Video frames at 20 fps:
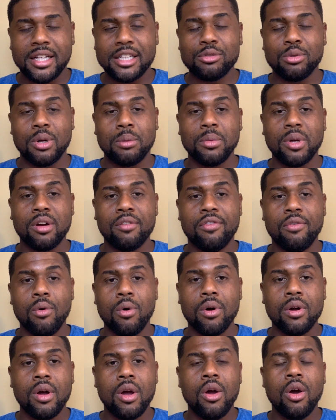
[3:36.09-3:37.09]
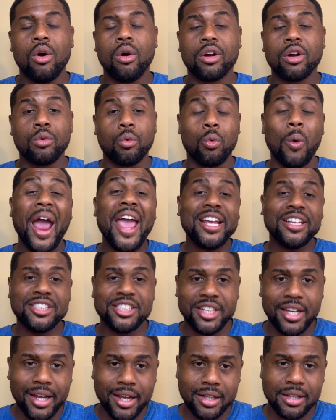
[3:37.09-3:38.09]
That's what I'm looking for. Or
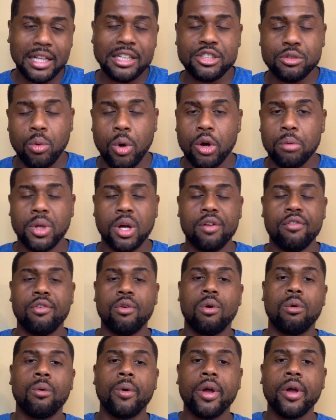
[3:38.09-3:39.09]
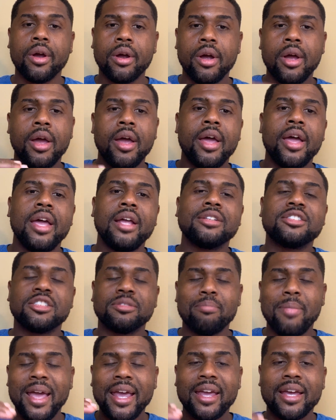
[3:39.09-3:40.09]
ranging, that's the word I'm looking for, where
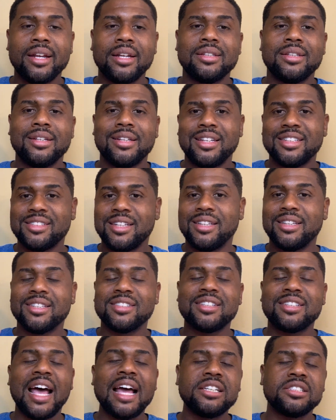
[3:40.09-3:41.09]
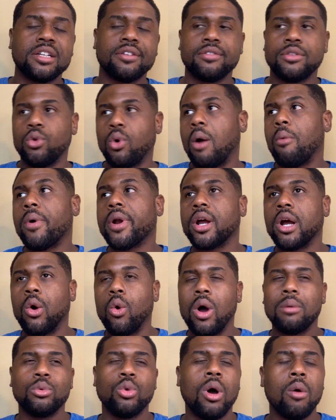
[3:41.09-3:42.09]
it's indecisive. Do I want to
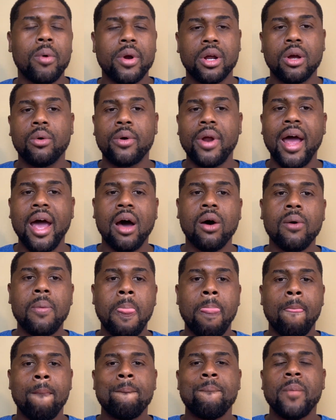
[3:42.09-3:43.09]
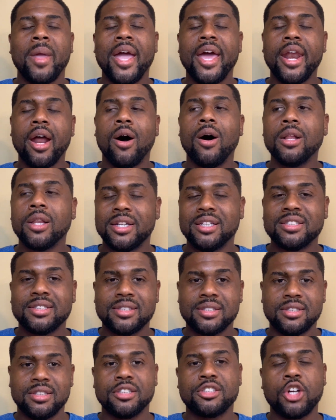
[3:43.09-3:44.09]
go up? Do I want to go down? And all of this
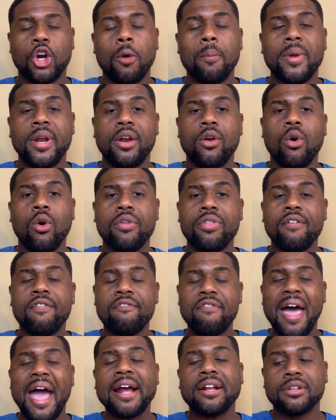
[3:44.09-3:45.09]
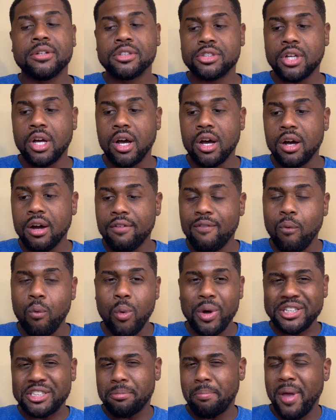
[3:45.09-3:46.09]
is determining on the factors of
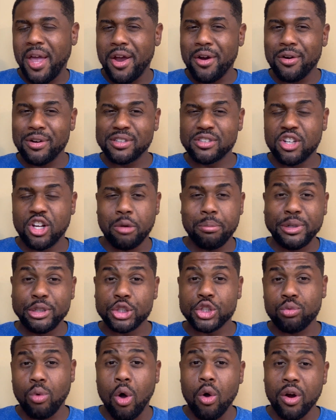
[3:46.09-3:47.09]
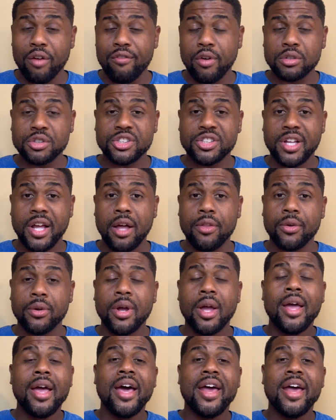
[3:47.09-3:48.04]
which pair is going to be stronger versus the other.